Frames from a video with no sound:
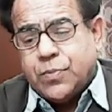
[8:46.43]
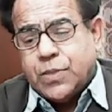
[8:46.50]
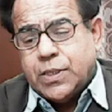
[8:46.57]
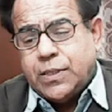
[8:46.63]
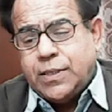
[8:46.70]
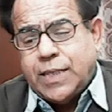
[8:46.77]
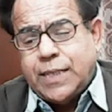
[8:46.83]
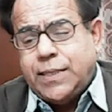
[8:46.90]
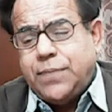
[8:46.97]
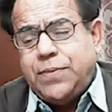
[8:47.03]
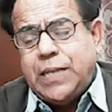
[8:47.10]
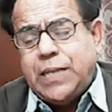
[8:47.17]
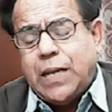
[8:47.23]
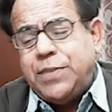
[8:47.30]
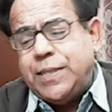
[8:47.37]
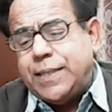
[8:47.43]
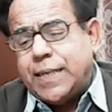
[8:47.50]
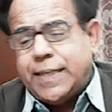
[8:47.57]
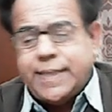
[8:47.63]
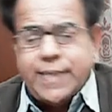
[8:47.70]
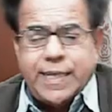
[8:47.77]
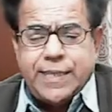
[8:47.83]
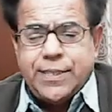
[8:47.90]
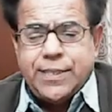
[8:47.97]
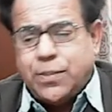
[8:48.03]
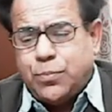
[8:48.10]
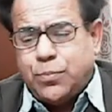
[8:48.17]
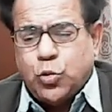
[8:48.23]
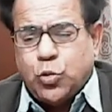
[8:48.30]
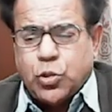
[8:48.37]
Just we have interchanged
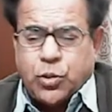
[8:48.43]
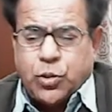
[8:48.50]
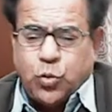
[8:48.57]
both.